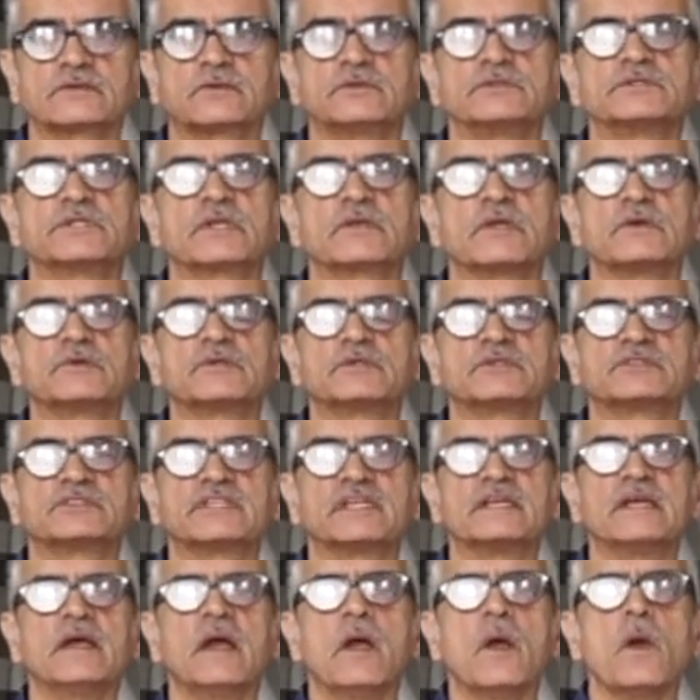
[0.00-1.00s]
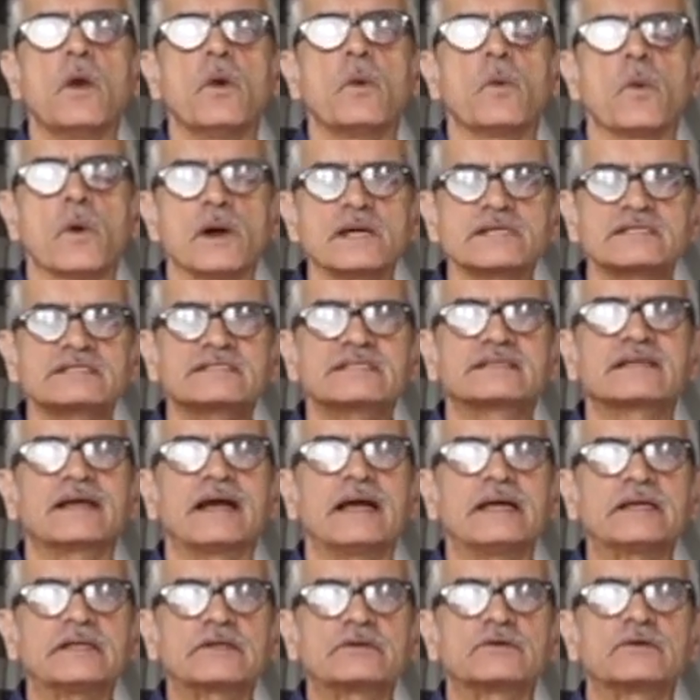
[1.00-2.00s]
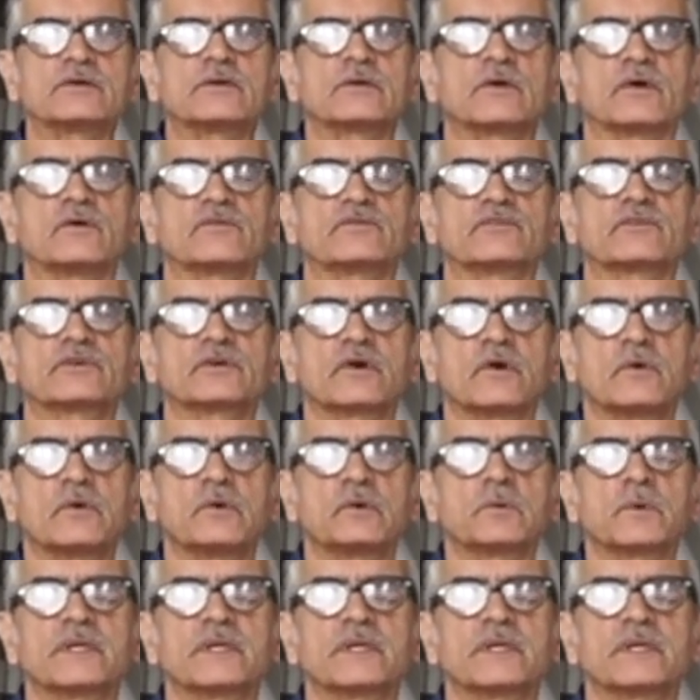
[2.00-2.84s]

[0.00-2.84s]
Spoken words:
continued to see what kind of role,